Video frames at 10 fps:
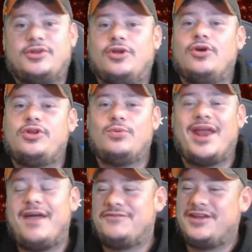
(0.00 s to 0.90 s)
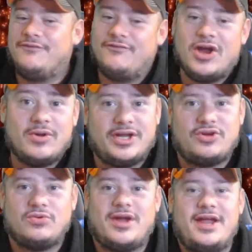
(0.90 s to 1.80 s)
You know, you would have to get very
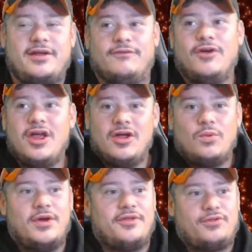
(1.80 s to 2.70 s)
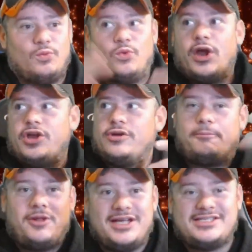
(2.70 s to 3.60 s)
creative with where you're
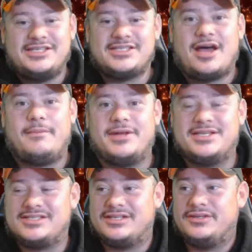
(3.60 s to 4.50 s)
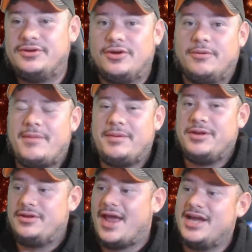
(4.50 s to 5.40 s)
placing zombies and, you know,
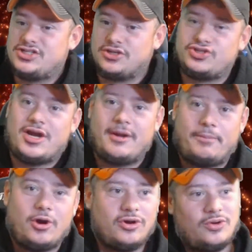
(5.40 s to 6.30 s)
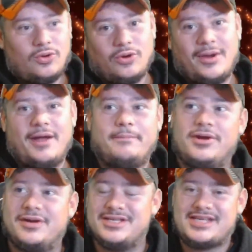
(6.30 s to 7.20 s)
maybe as you're trying to parkour around
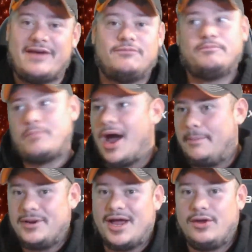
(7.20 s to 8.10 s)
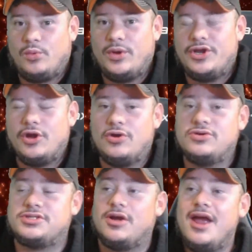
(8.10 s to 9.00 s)
buildings, have them popping out of
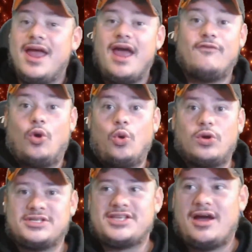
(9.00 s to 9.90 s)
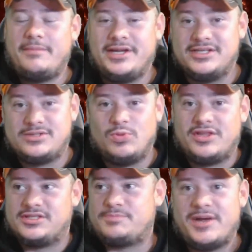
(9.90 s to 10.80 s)
windows or have a horde of zombies
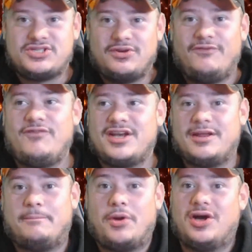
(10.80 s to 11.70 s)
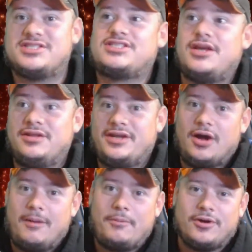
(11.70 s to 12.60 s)
with the special infected boss suddenly
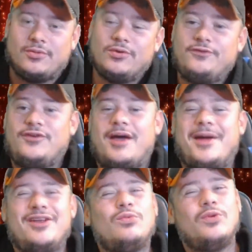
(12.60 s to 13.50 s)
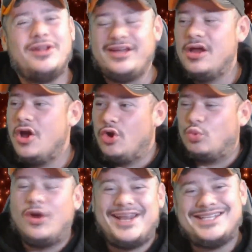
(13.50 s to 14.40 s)
up on a rooftop. I didn't really
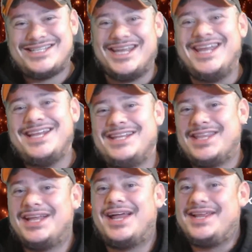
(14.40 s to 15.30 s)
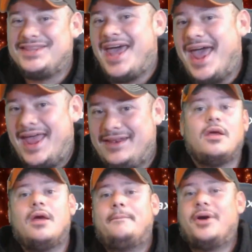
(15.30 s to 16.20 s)
run into anything like that
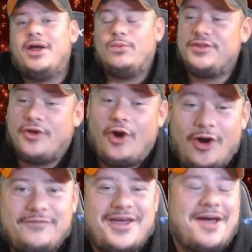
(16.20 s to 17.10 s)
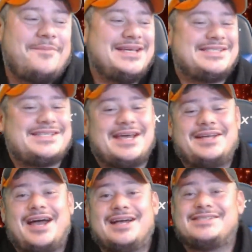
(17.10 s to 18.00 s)
but with all of that being
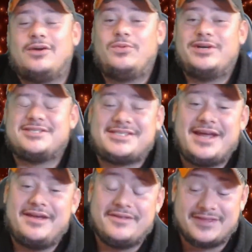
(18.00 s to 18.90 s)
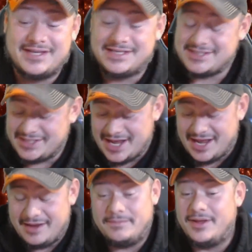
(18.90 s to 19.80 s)
said, guys, I will say that this
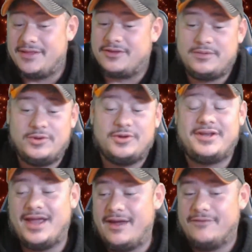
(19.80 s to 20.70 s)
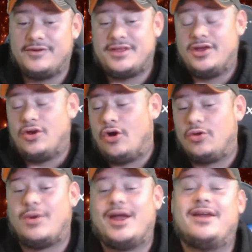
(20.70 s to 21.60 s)
game, the community, everything all
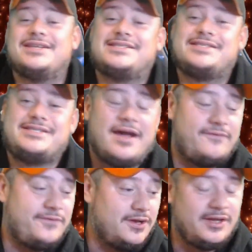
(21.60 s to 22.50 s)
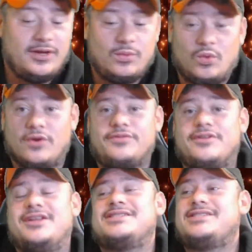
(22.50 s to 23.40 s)
around is definitely worth
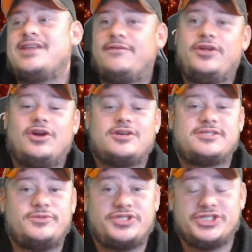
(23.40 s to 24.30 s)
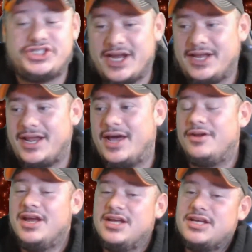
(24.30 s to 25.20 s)
it. It's definitely awesome. You should check it
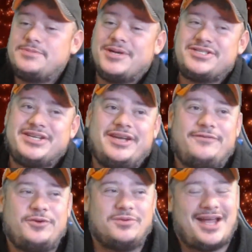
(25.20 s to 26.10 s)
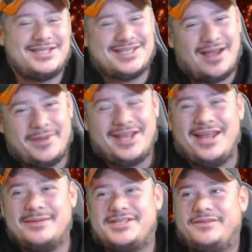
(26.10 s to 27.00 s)
out, especially if you like zombie
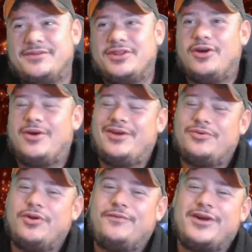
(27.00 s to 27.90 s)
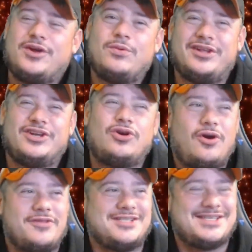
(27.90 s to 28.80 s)
games, even though I don't know if I can really
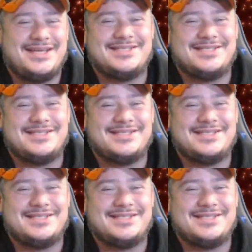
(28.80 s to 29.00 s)
call this a